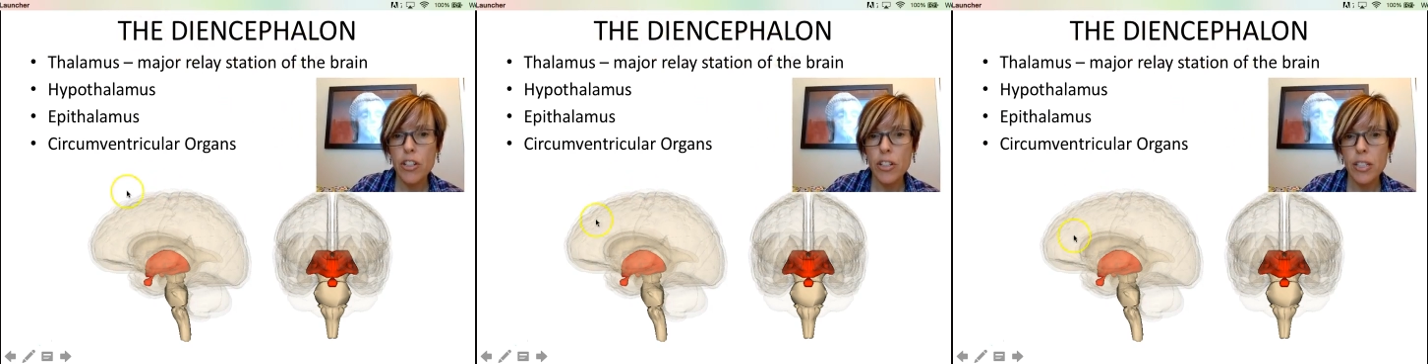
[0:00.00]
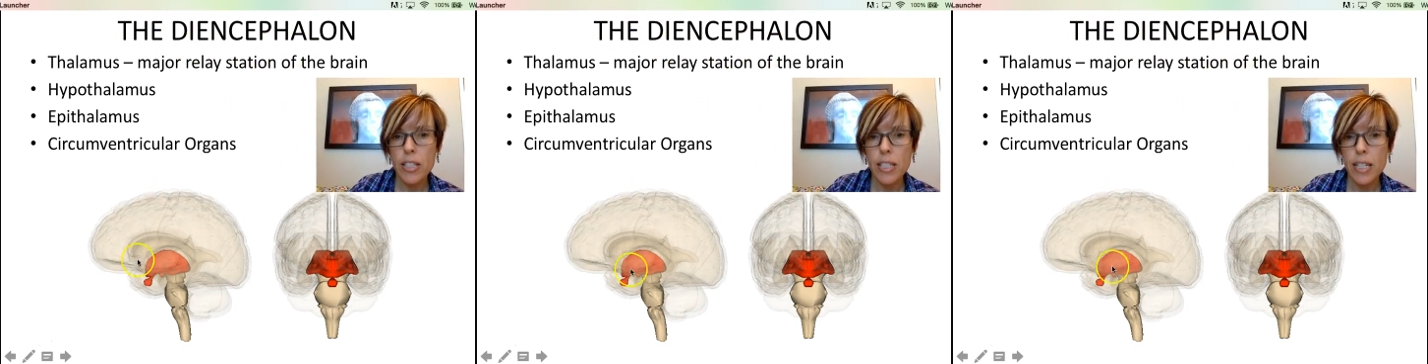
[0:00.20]

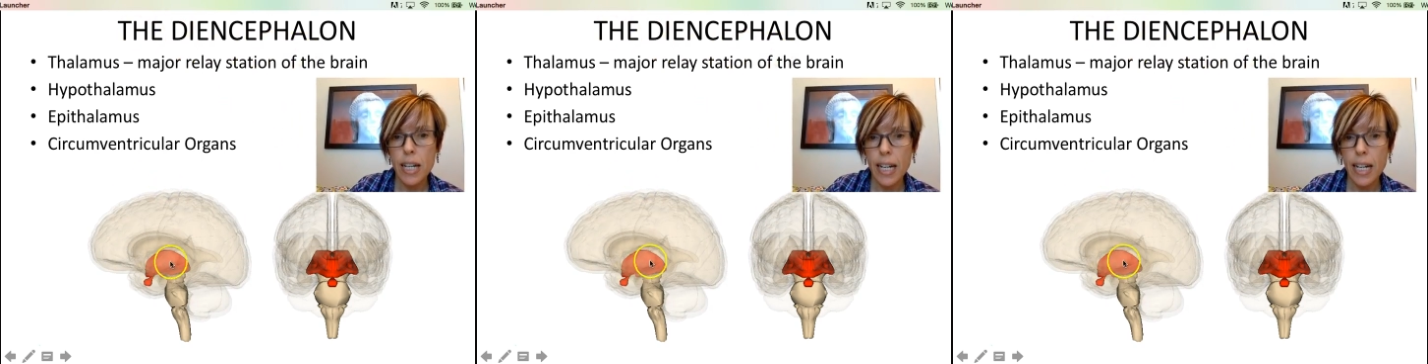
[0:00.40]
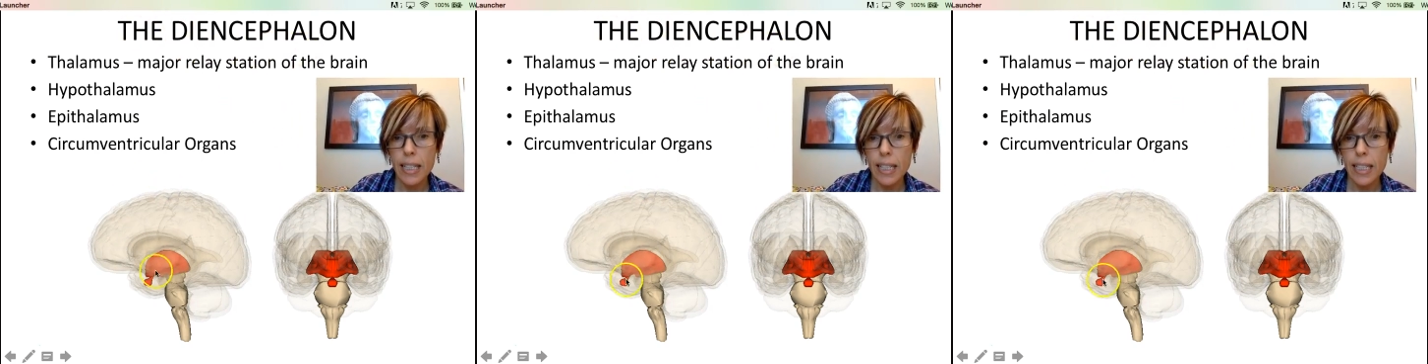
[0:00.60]
you can see it
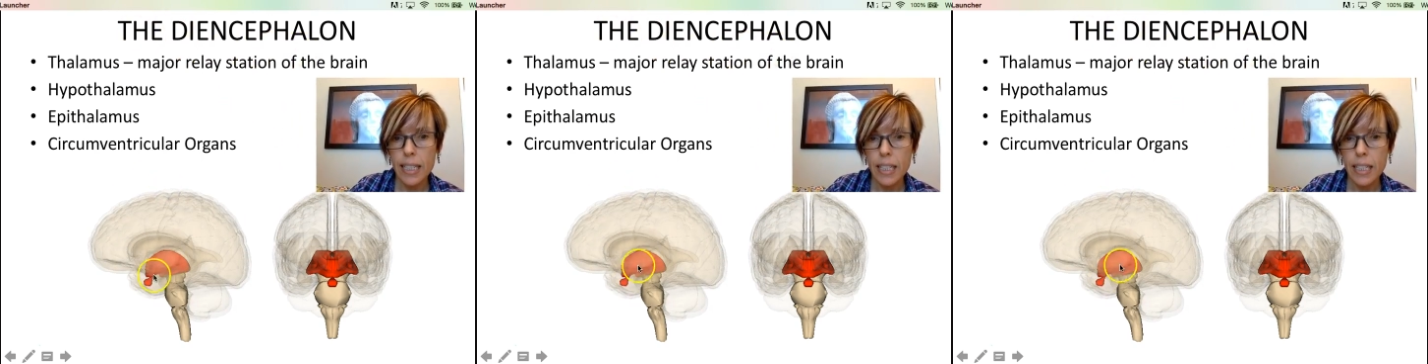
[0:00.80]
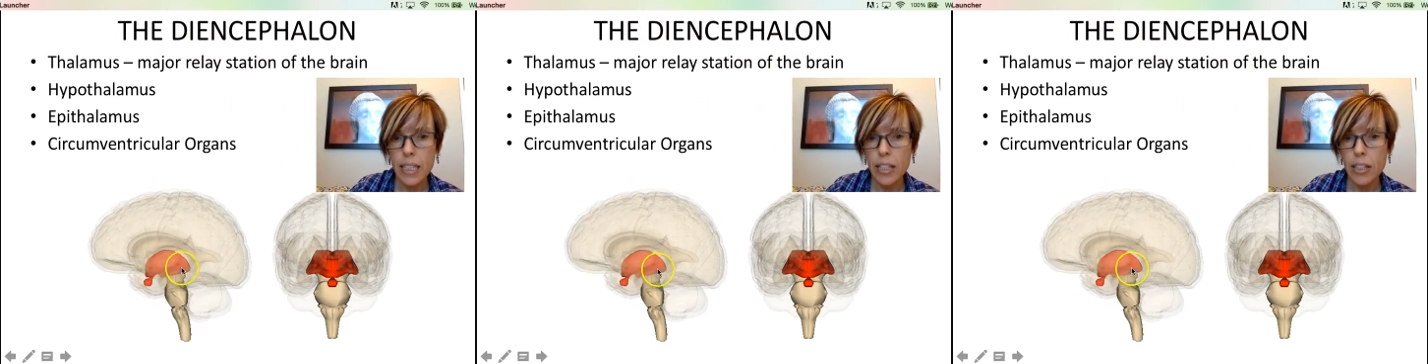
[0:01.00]

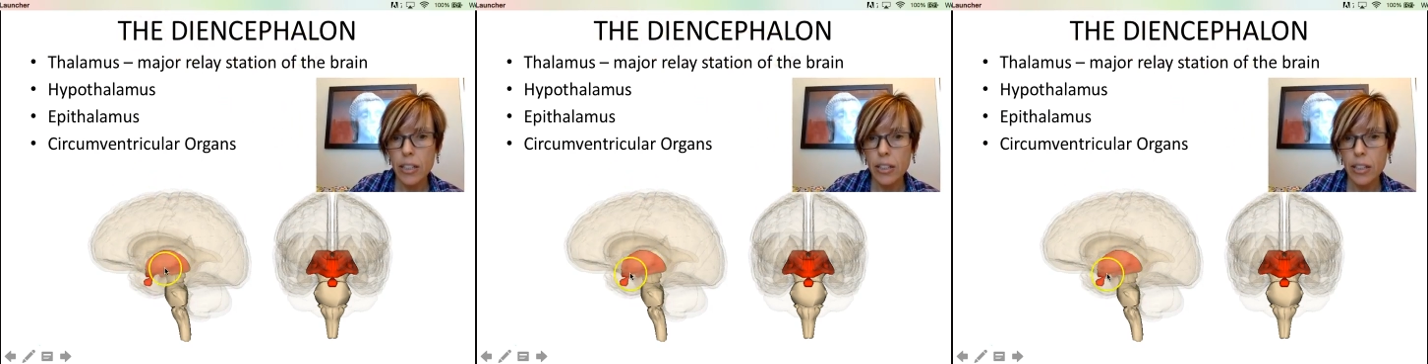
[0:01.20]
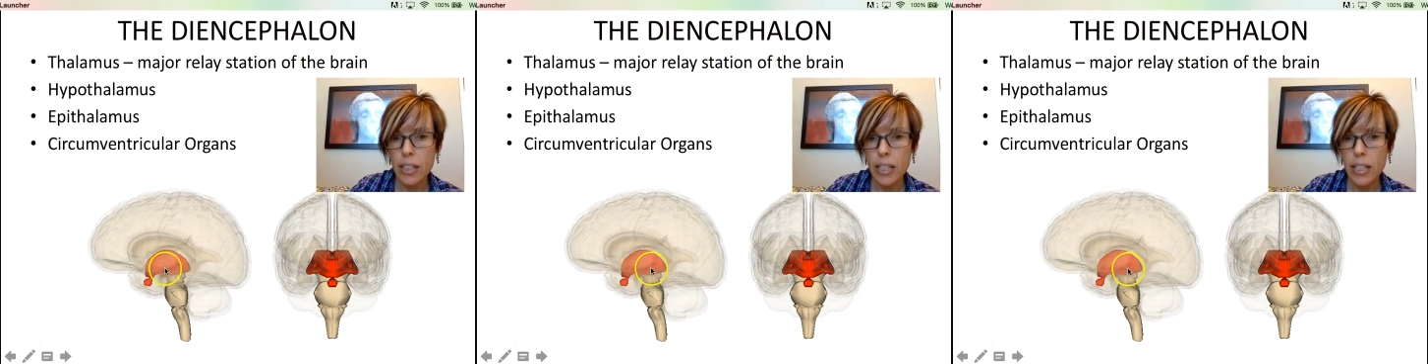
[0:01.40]
highlighted
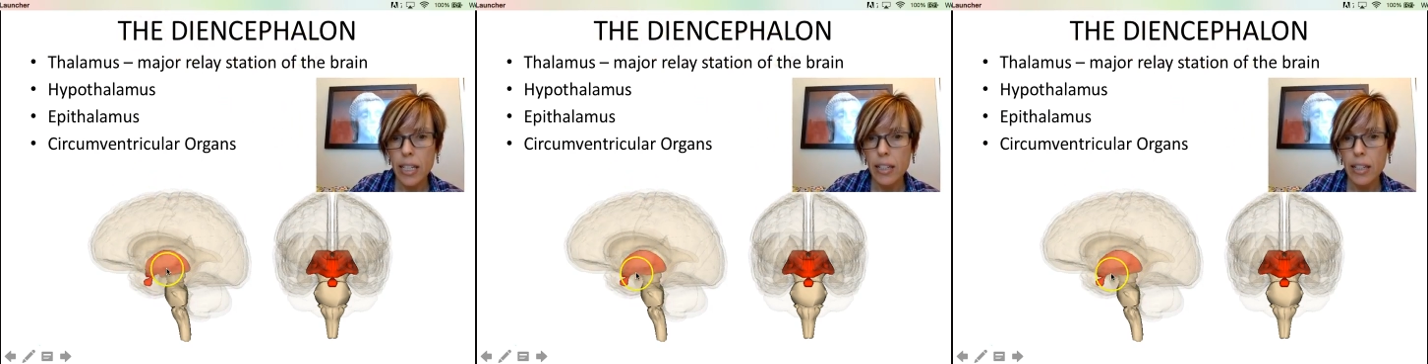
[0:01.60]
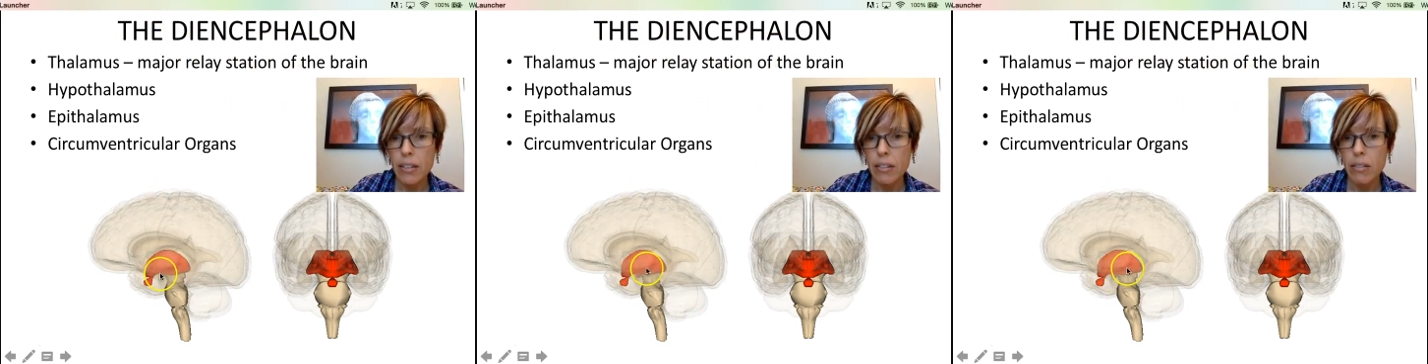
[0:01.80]
here
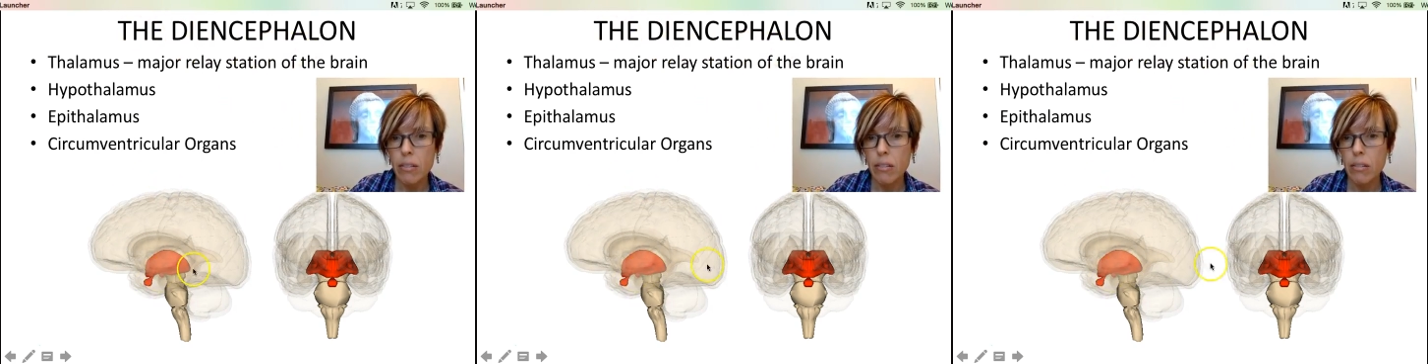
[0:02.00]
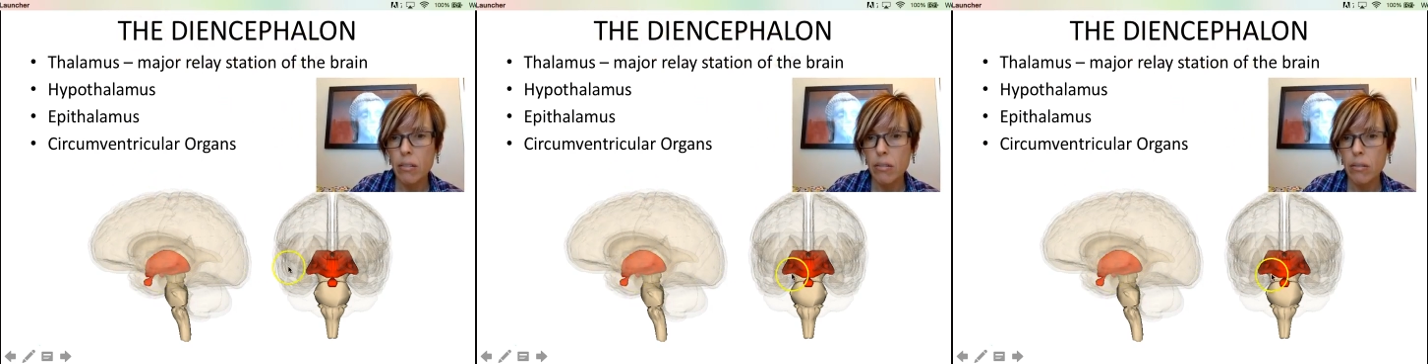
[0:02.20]
in
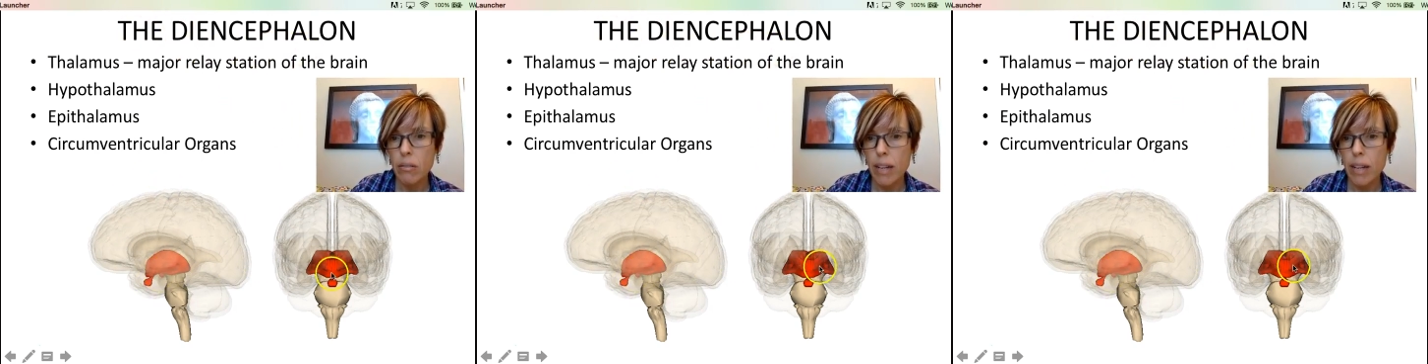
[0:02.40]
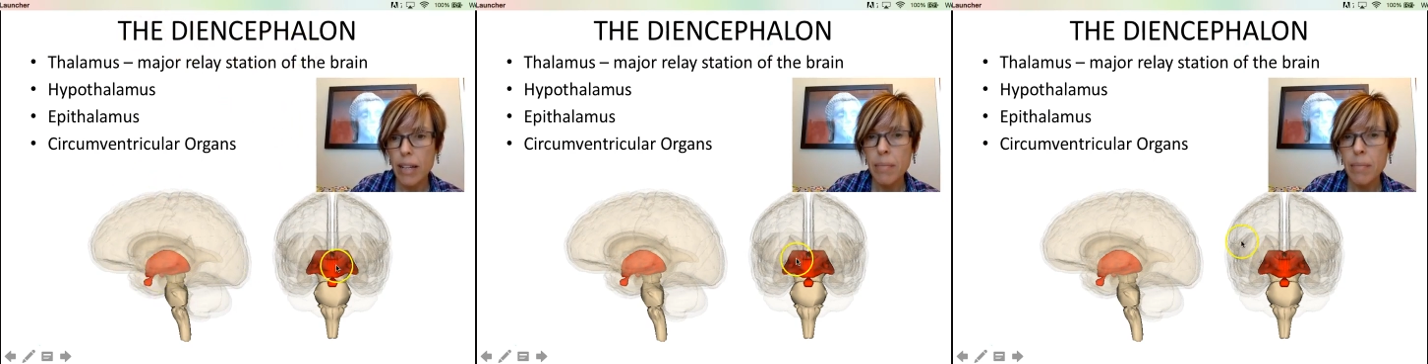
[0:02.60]

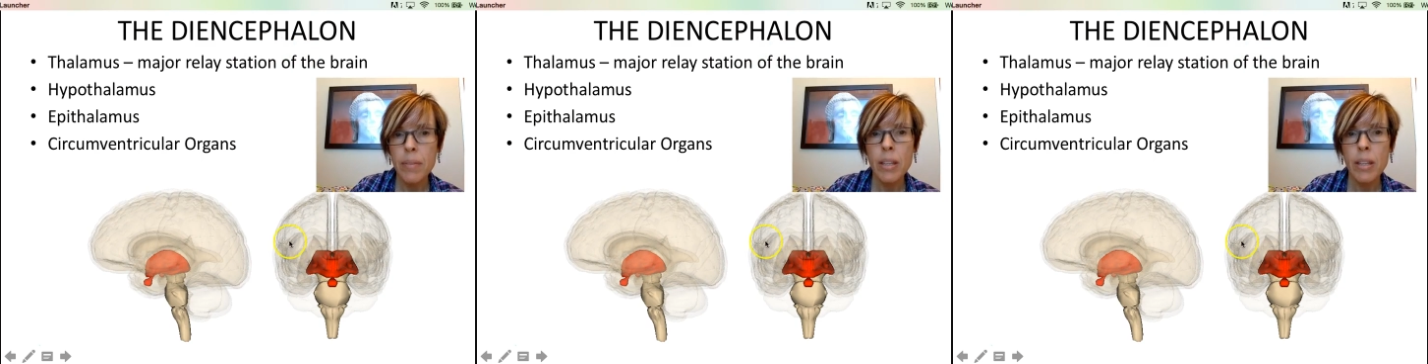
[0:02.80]
red,